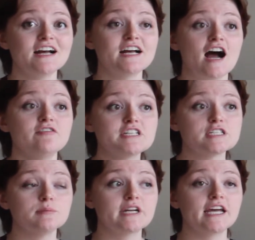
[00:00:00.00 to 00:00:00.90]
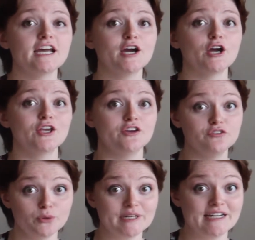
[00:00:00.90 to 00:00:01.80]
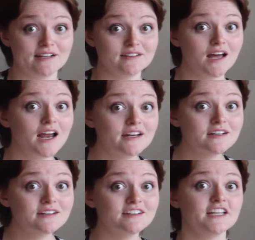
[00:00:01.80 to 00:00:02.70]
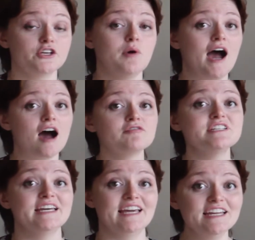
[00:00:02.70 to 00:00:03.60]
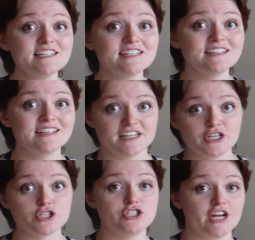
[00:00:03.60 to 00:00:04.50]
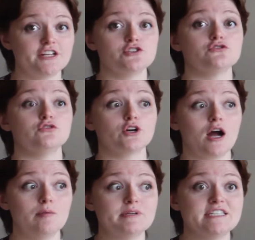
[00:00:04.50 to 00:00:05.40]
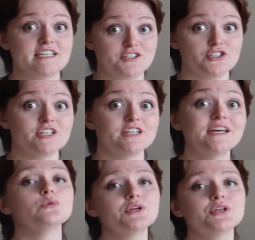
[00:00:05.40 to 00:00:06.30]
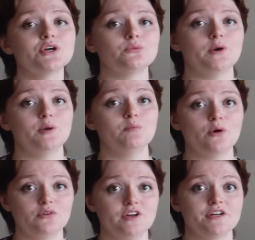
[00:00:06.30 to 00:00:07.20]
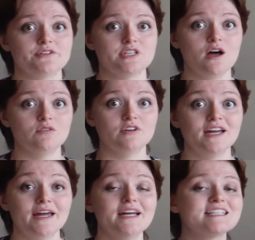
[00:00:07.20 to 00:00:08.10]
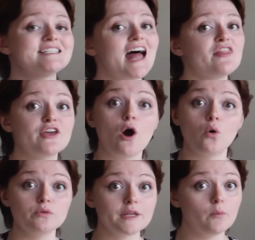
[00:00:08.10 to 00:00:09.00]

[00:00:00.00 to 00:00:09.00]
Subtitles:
having somebody give you a deadline that you have to hit in exchange for compensation, really good way to motivate yourself. It's not the only